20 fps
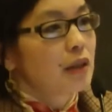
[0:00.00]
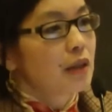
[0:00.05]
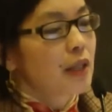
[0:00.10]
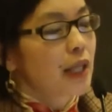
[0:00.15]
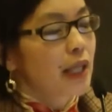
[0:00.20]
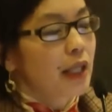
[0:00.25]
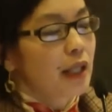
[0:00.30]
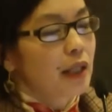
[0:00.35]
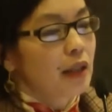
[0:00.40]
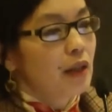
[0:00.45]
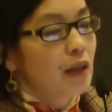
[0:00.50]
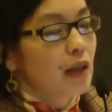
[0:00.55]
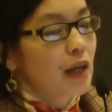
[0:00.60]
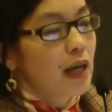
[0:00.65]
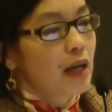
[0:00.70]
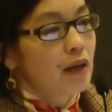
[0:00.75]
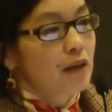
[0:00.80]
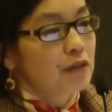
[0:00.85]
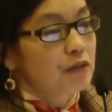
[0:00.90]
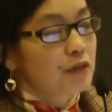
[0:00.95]
They
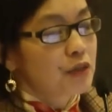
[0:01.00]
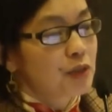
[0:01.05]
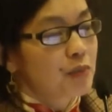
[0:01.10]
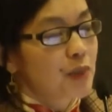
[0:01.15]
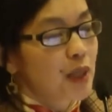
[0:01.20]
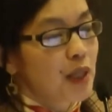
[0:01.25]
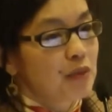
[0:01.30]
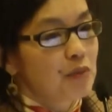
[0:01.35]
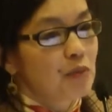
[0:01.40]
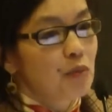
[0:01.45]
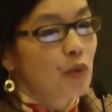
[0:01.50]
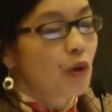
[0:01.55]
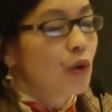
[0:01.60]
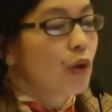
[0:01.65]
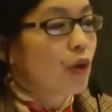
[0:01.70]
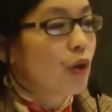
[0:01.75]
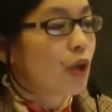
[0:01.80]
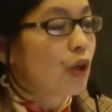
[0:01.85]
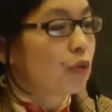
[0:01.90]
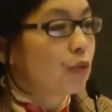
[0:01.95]
have spent
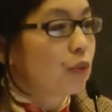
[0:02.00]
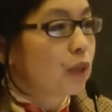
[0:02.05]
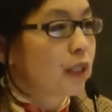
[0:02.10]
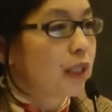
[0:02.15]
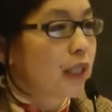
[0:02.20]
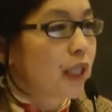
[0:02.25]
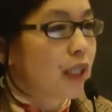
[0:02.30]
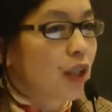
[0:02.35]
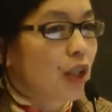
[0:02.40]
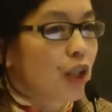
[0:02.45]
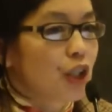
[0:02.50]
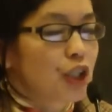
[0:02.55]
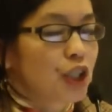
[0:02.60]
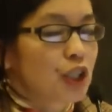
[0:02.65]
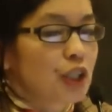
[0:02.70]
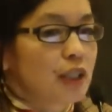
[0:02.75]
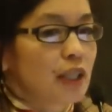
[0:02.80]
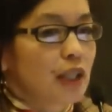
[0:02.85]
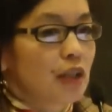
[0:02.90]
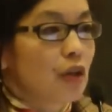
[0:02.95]
more on wind
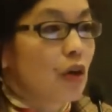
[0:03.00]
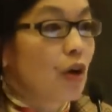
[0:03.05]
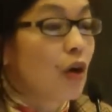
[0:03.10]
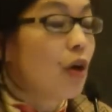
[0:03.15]
technology than